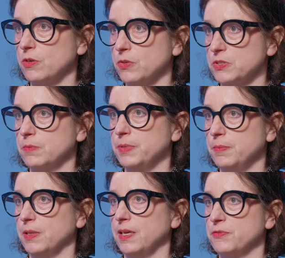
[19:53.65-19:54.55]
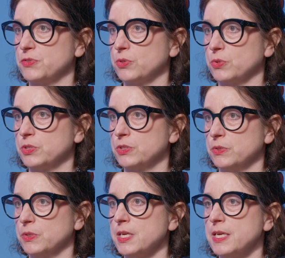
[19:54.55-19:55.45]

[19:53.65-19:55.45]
Also, people I've talked to,